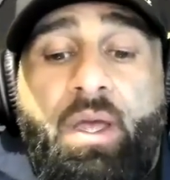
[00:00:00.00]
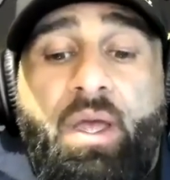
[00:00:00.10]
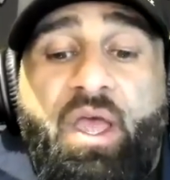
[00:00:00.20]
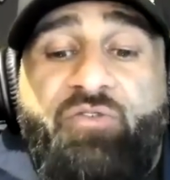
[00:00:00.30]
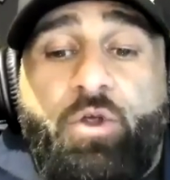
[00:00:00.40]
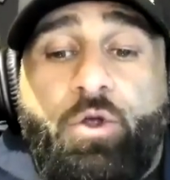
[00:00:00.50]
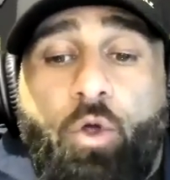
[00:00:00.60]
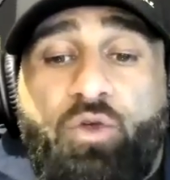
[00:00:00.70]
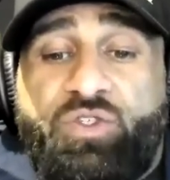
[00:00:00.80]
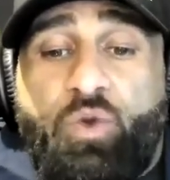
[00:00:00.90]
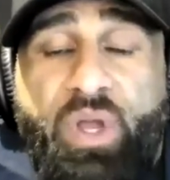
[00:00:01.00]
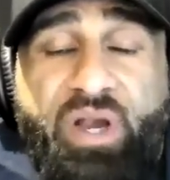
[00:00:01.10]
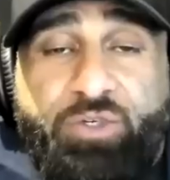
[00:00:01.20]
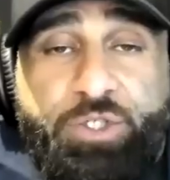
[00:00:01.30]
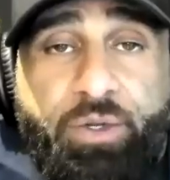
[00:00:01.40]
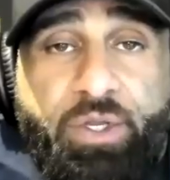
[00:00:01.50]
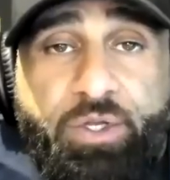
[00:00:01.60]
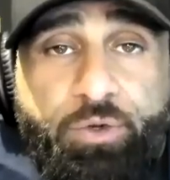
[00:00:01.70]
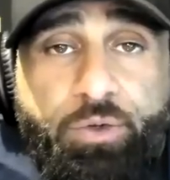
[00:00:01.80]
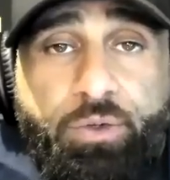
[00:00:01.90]
If your goal is to win every show you
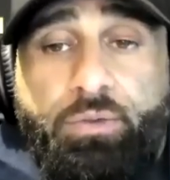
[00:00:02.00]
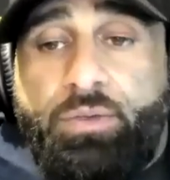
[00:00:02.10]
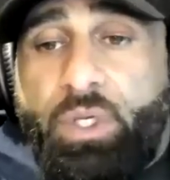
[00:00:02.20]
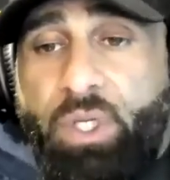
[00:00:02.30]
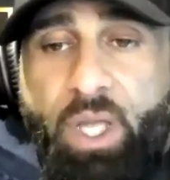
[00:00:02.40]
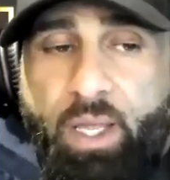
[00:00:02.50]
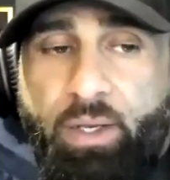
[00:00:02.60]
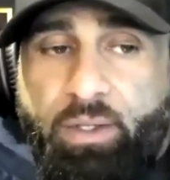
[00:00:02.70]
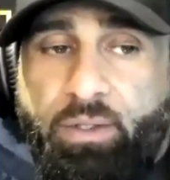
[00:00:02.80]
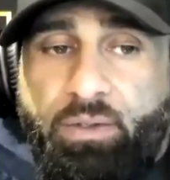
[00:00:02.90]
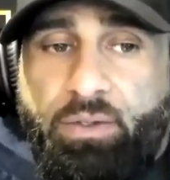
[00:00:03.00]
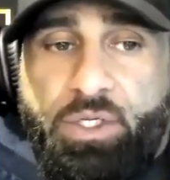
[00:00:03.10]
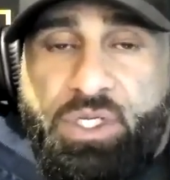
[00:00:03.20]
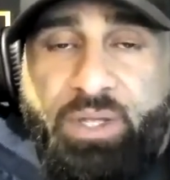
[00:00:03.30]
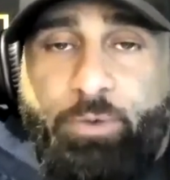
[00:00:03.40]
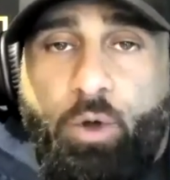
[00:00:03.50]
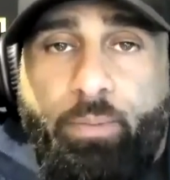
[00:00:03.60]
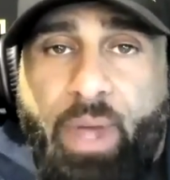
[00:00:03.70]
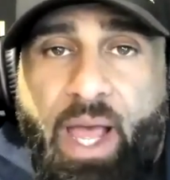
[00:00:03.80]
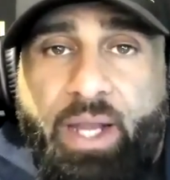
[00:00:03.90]
do, then yeah, and just keep going
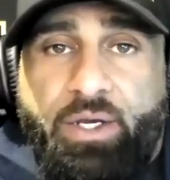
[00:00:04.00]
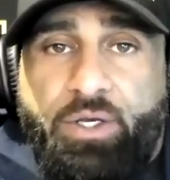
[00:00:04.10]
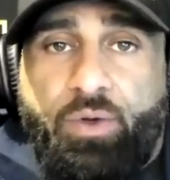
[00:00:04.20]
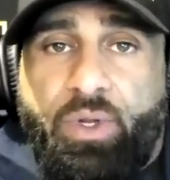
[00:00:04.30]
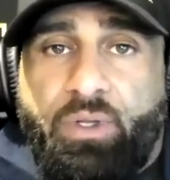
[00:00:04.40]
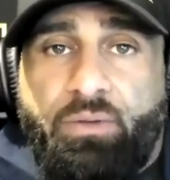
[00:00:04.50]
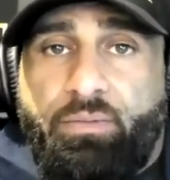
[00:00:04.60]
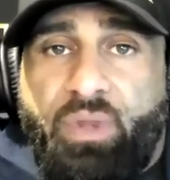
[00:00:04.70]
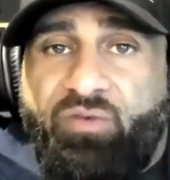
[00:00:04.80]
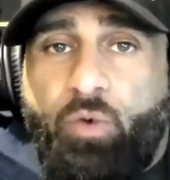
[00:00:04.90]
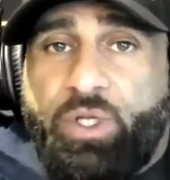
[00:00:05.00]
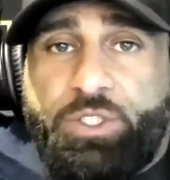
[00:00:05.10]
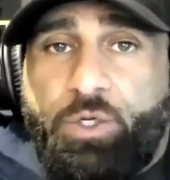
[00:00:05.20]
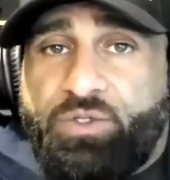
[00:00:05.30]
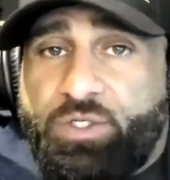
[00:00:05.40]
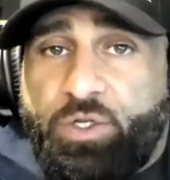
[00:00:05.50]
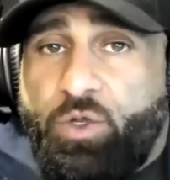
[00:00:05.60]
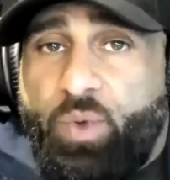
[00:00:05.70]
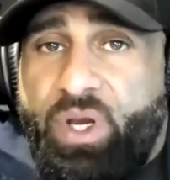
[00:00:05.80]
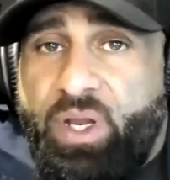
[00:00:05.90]
back and doing level 1 shows until
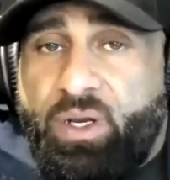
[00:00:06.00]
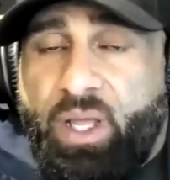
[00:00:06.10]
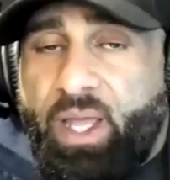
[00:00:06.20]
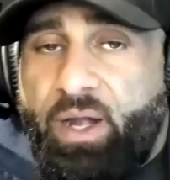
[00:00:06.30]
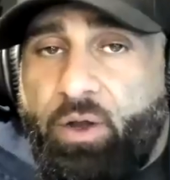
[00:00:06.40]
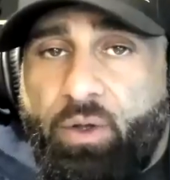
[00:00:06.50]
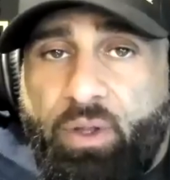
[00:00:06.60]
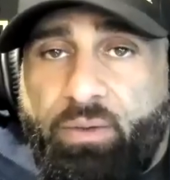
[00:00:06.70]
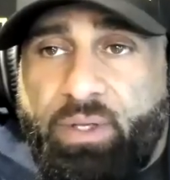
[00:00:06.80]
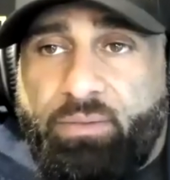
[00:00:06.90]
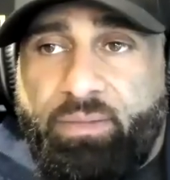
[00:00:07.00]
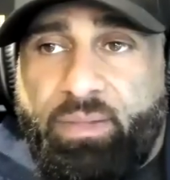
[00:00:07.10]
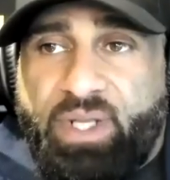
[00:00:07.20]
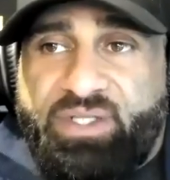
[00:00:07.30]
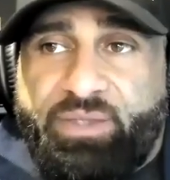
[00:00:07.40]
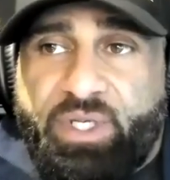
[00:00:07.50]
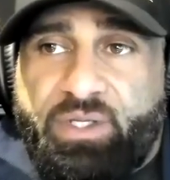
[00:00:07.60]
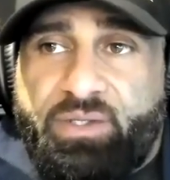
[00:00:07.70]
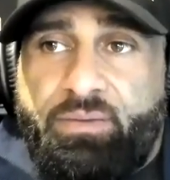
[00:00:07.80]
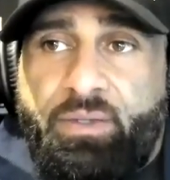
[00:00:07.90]
you win it. Like, I don't know, that seems like
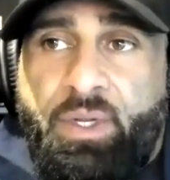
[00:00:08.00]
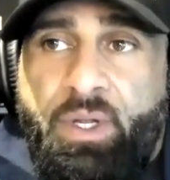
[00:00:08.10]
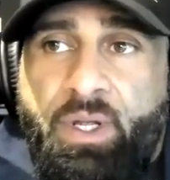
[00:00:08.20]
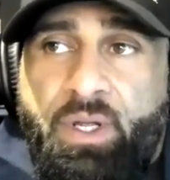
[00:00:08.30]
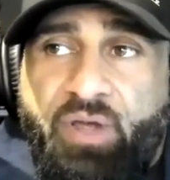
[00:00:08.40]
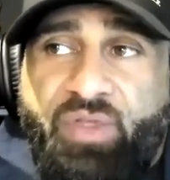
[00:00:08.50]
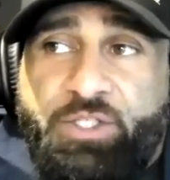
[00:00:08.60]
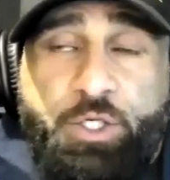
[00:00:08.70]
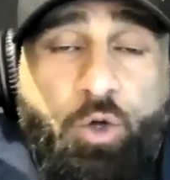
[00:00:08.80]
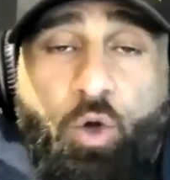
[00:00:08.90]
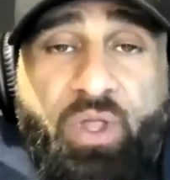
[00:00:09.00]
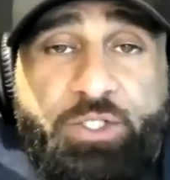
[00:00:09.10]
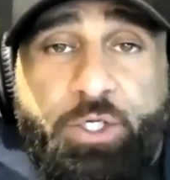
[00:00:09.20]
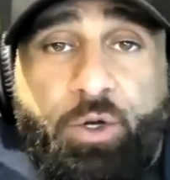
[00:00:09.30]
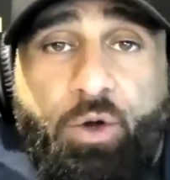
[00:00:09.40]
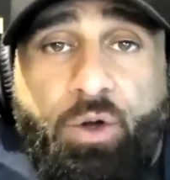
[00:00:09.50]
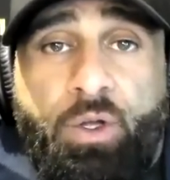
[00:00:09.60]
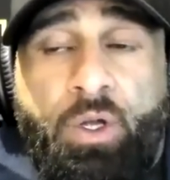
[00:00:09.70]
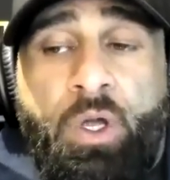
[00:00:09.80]
if that's your goal, that's your goal.